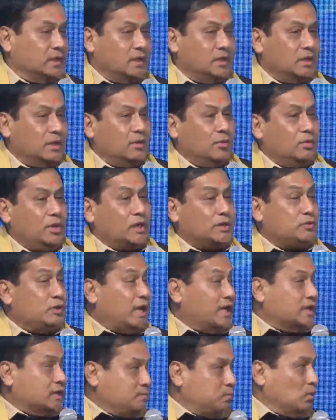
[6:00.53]
We have to
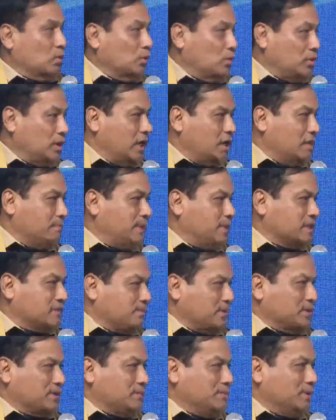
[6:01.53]
explore in the best
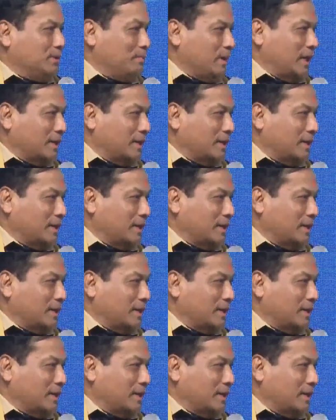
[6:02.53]
possible manner,